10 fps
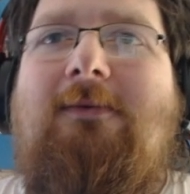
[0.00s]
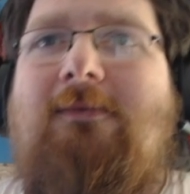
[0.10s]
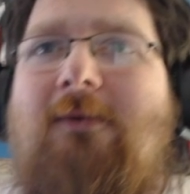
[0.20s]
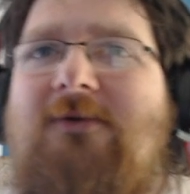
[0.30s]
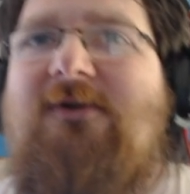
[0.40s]

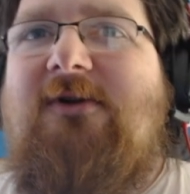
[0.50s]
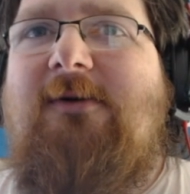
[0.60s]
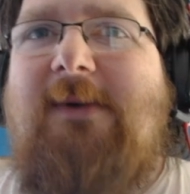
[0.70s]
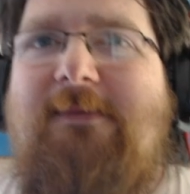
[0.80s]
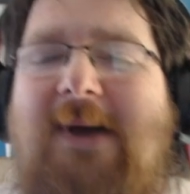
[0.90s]
wants to
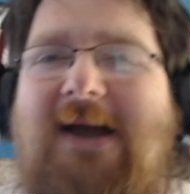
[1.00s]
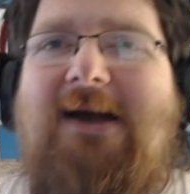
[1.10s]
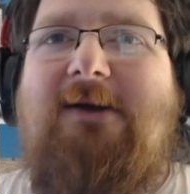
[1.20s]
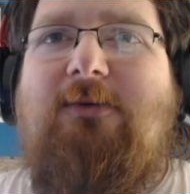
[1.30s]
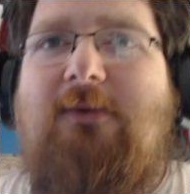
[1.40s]
be
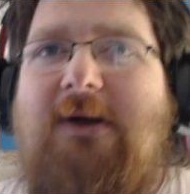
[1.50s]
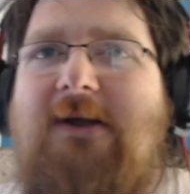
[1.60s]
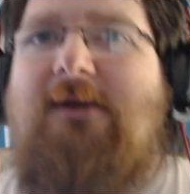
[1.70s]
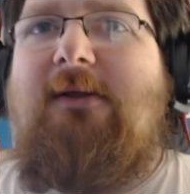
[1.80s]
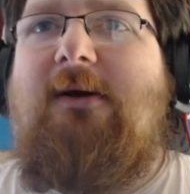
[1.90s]
paired with